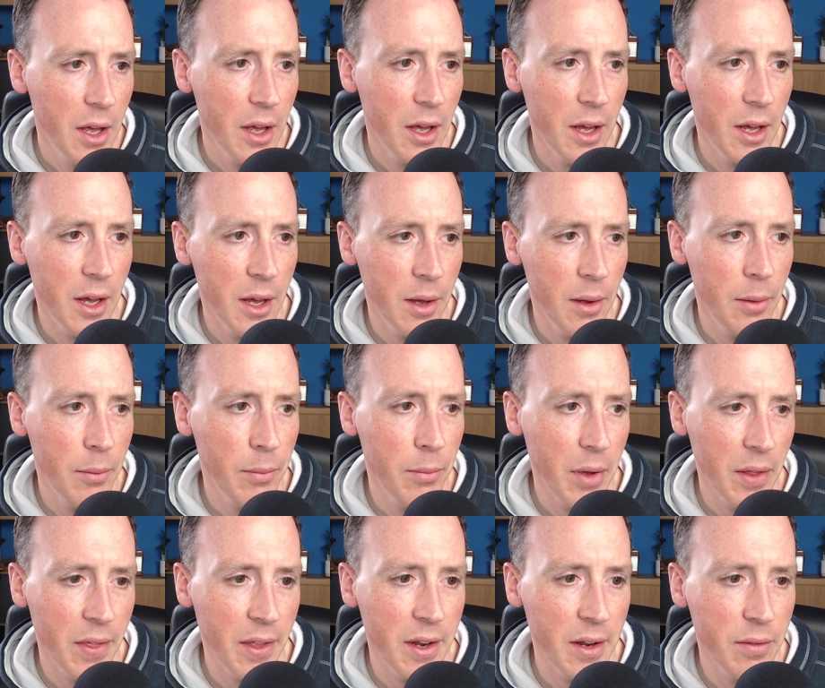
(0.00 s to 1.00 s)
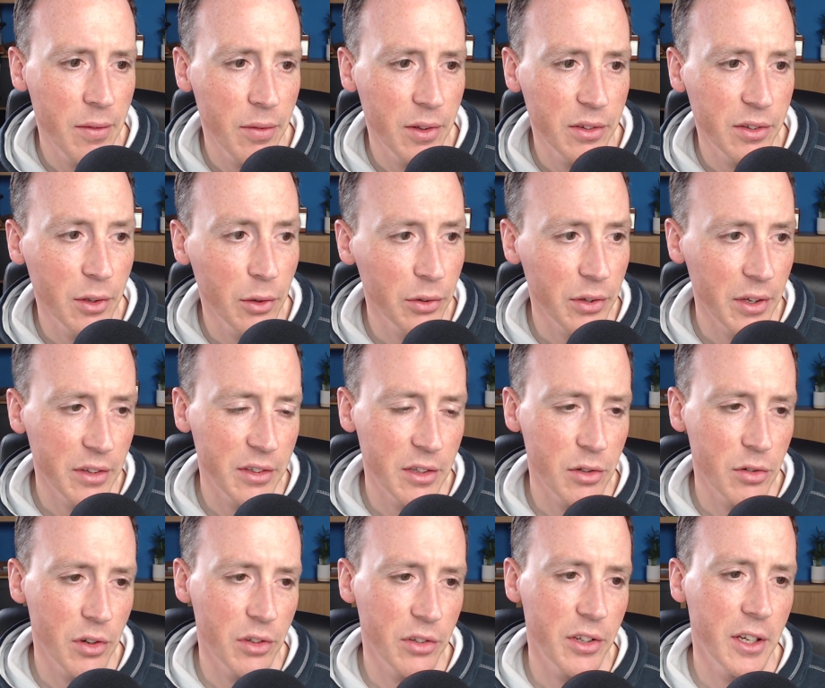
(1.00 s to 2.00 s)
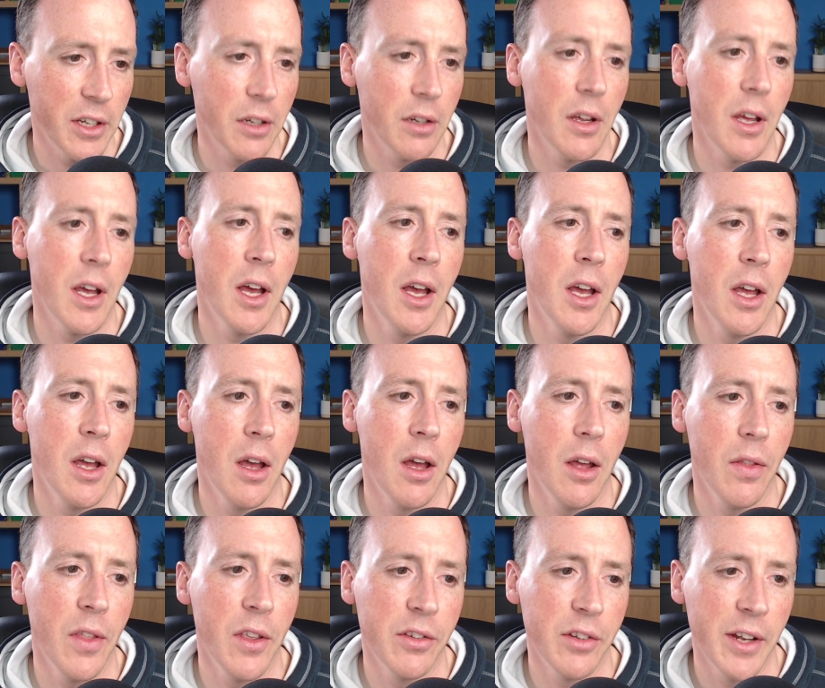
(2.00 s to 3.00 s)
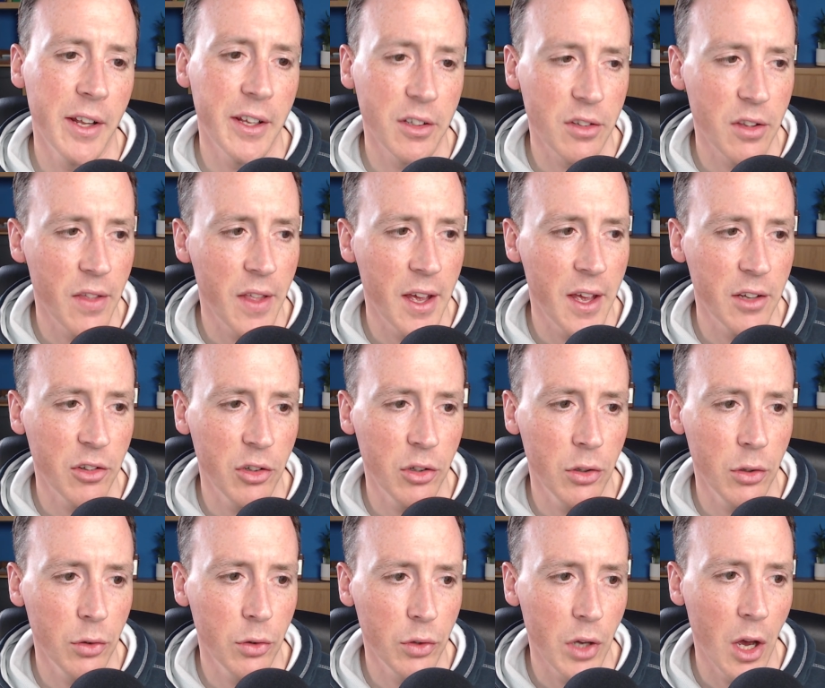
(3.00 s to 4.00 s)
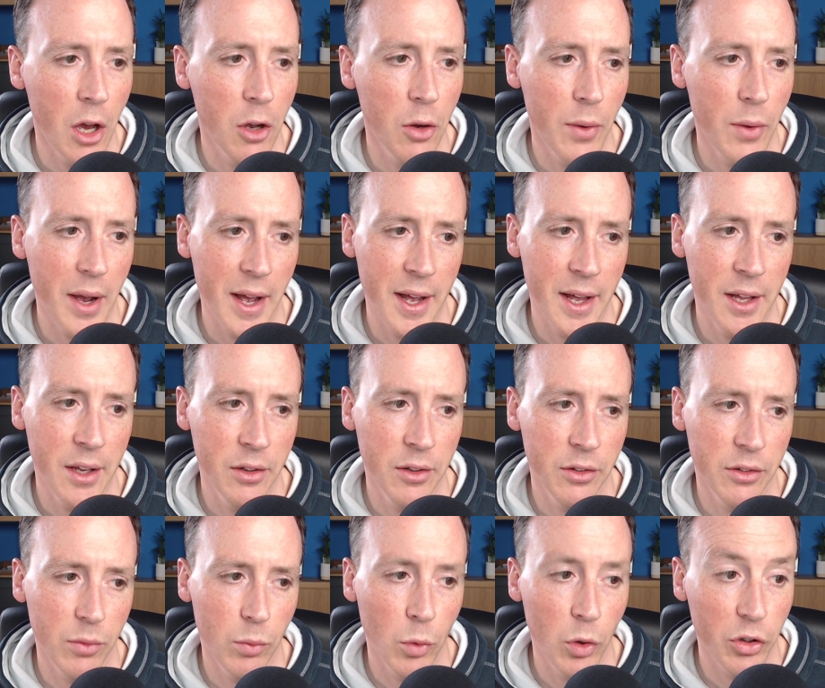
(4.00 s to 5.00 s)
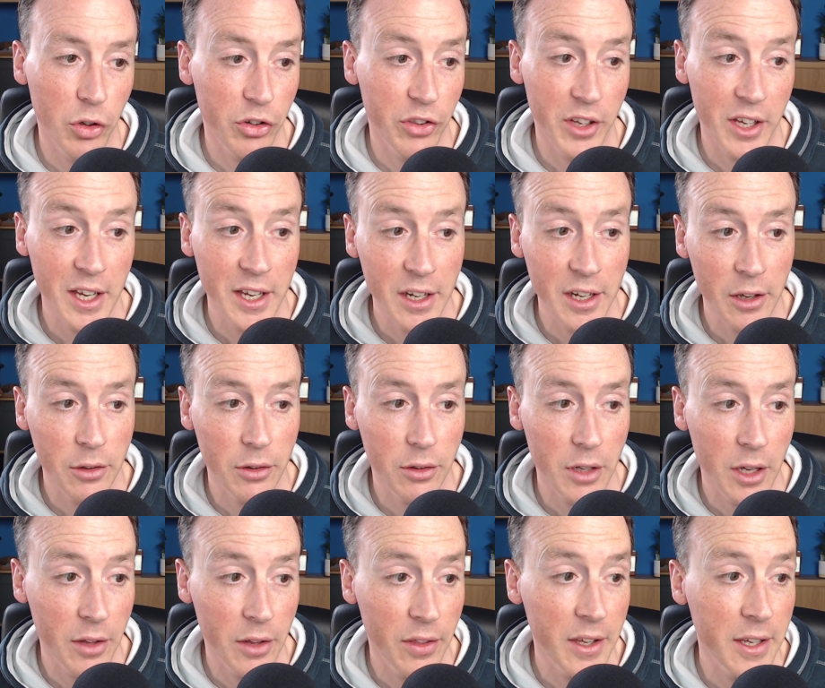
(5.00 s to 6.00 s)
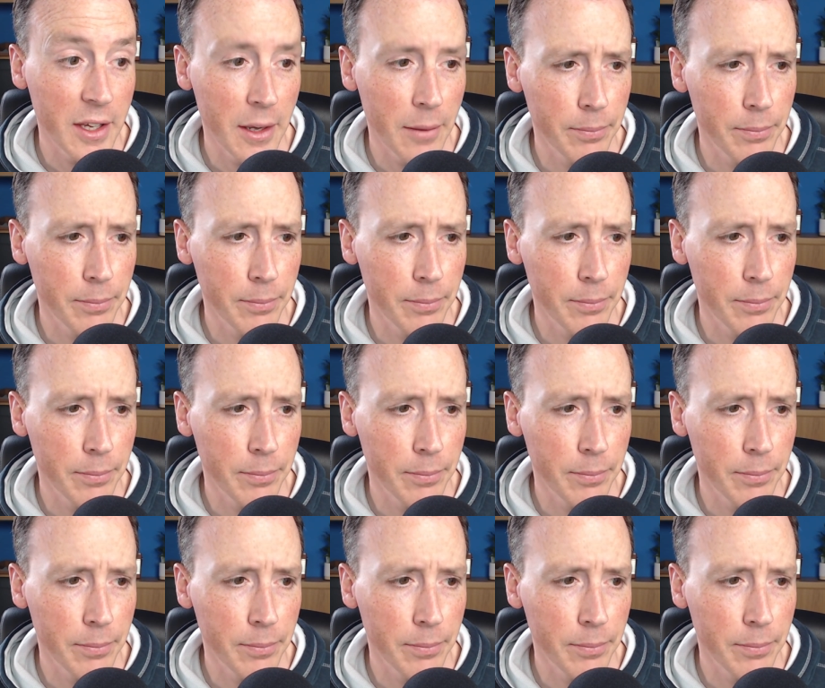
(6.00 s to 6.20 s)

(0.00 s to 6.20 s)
and then if it still sounds interesting, there's links in there to go and watch the keynote, the